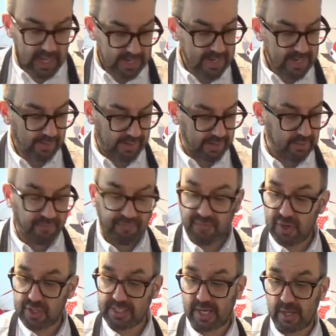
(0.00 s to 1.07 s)
Now then, the
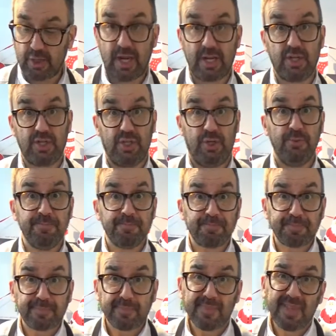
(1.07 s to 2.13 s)
first thing you need to do
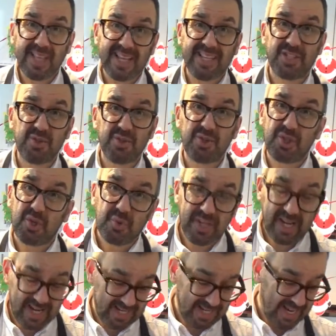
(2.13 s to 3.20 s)
is you do
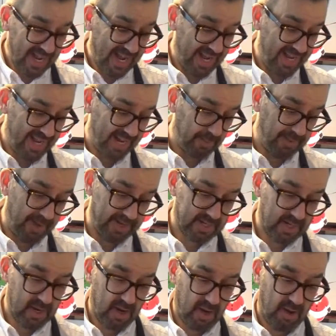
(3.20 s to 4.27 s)
need a little bit
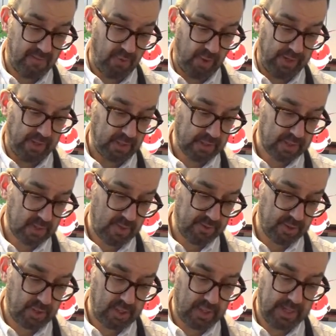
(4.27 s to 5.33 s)
of oil. So I've got a